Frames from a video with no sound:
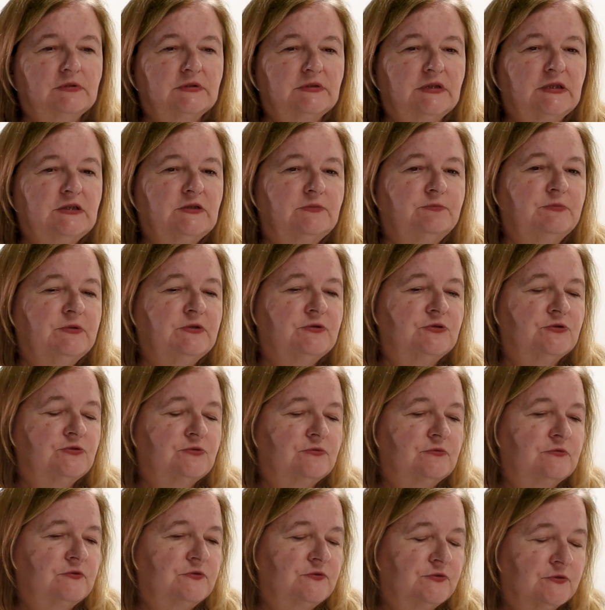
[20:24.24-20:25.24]
let's be
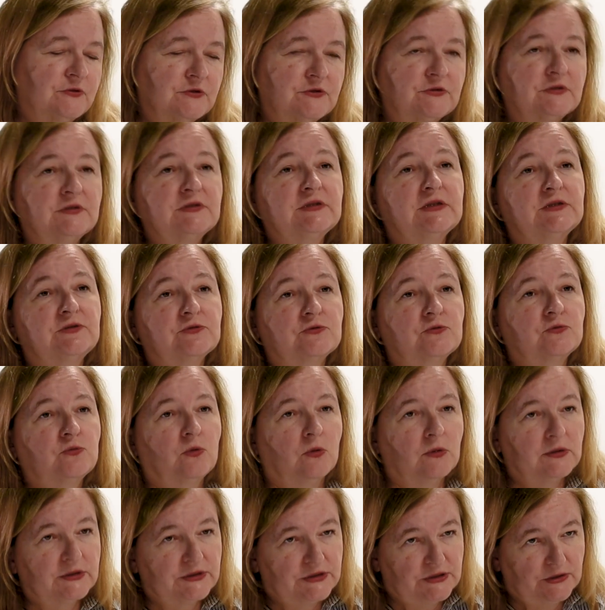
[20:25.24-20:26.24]
certain that the
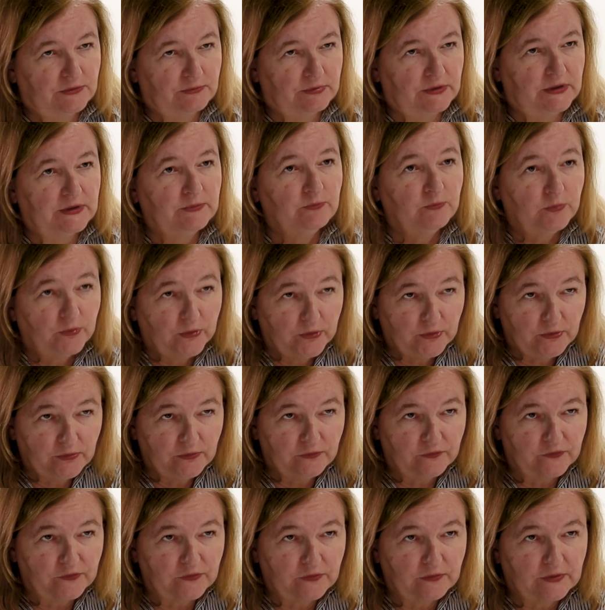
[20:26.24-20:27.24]
quality will
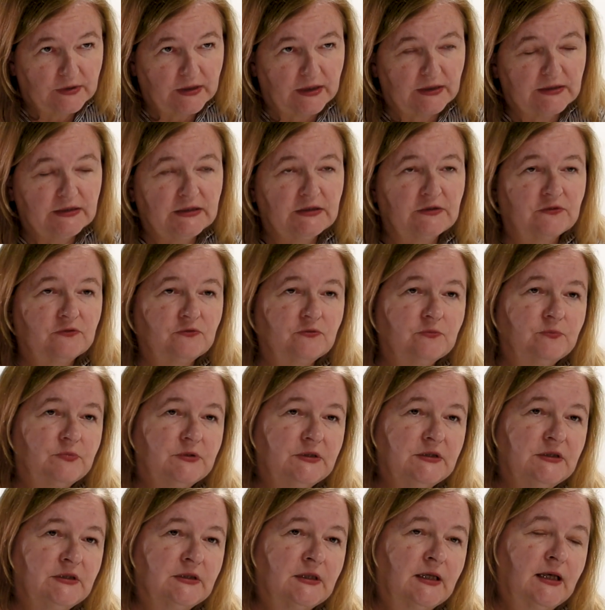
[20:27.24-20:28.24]
improve, so there needs to
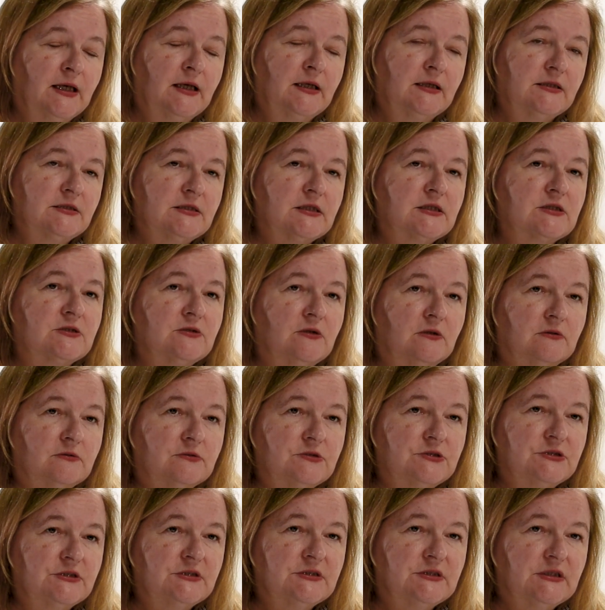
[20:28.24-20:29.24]
be
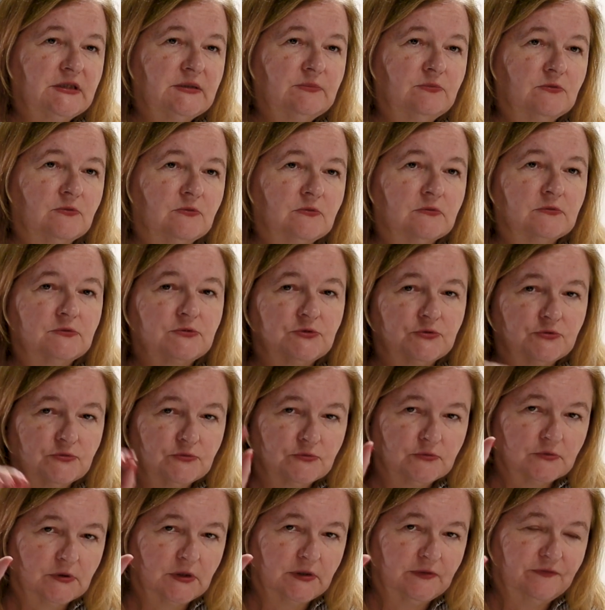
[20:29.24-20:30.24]
technologies able
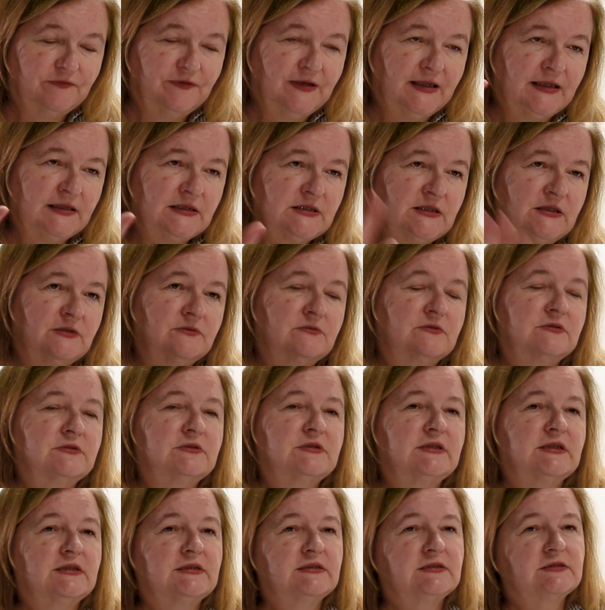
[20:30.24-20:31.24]
to find out
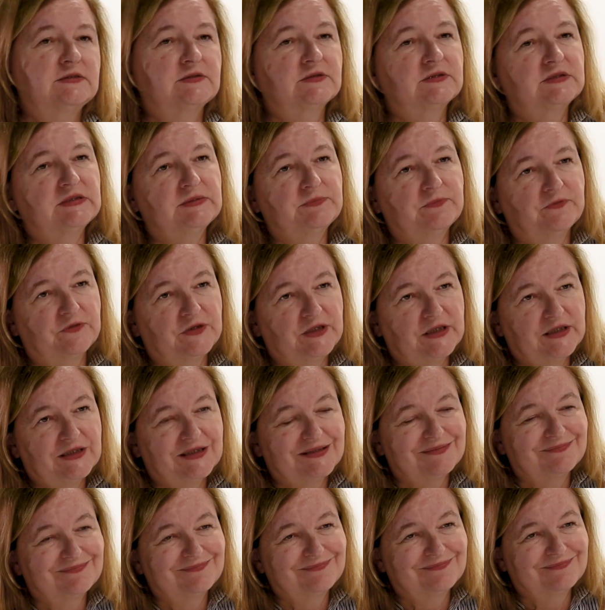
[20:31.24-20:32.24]
that it's a deep fake.